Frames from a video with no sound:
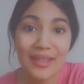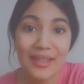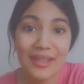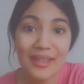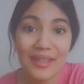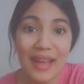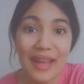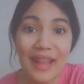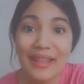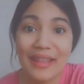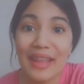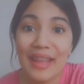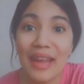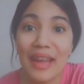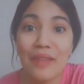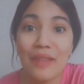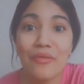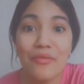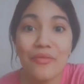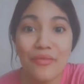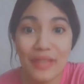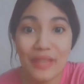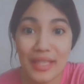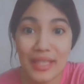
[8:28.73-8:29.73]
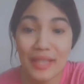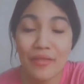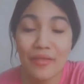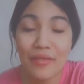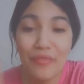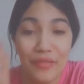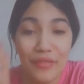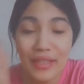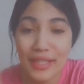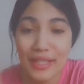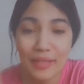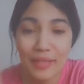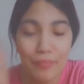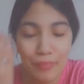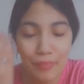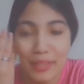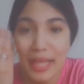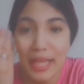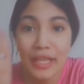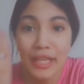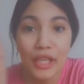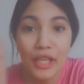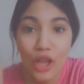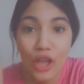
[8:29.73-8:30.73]
And they're
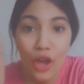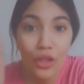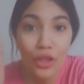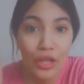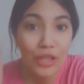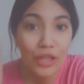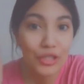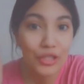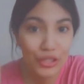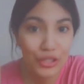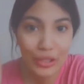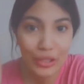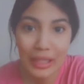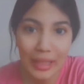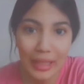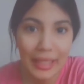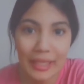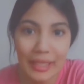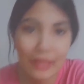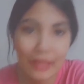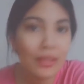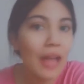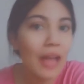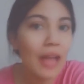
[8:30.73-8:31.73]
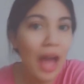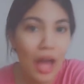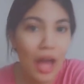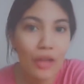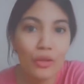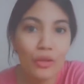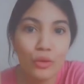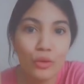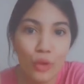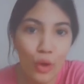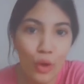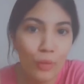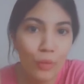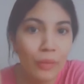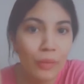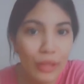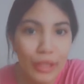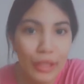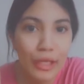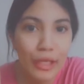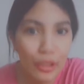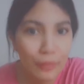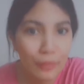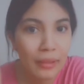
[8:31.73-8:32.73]
psychologically not normal
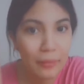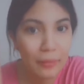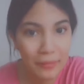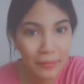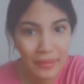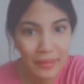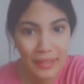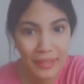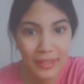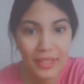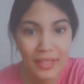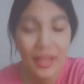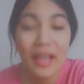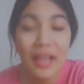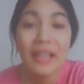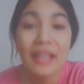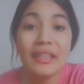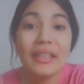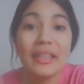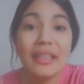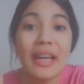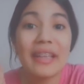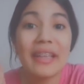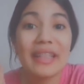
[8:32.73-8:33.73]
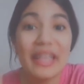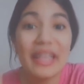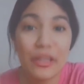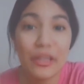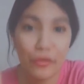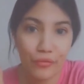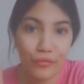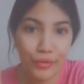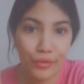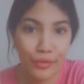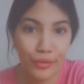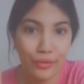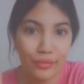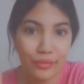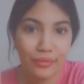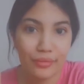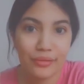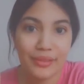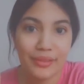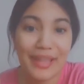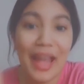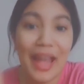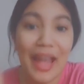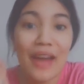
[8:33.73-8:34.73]
human beings. They are evil.
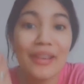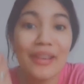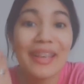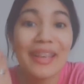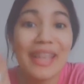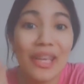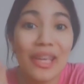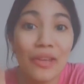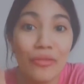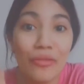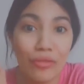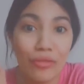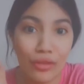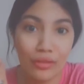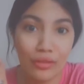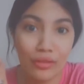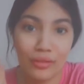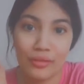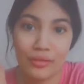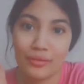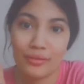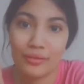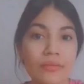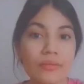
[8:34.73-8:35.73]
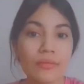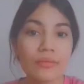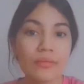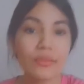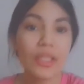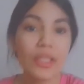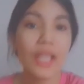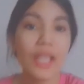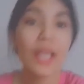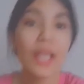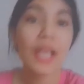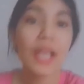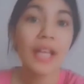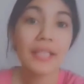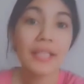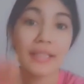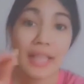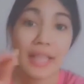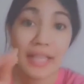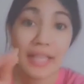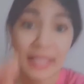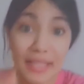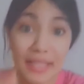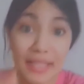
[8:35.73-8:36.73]
They are evil.
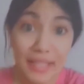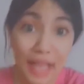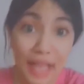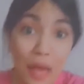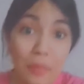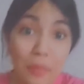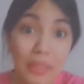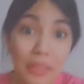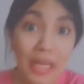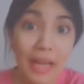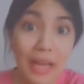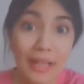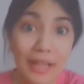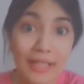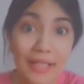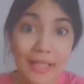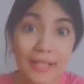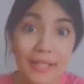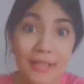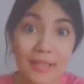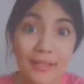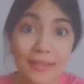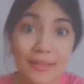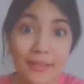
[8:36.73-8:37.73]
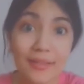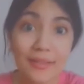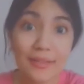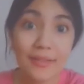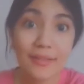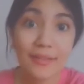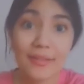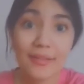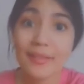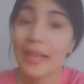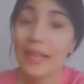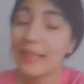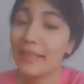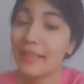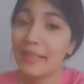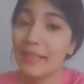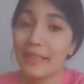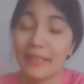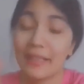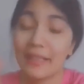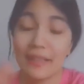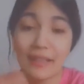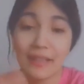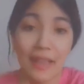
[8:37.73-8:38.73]
They stopped us and they
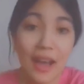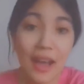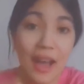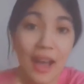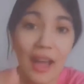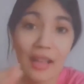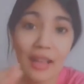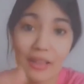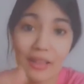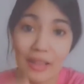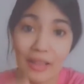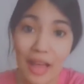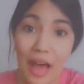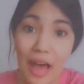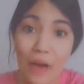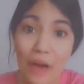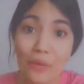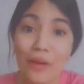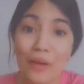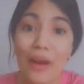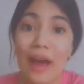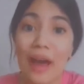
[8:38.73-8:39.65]
did not allow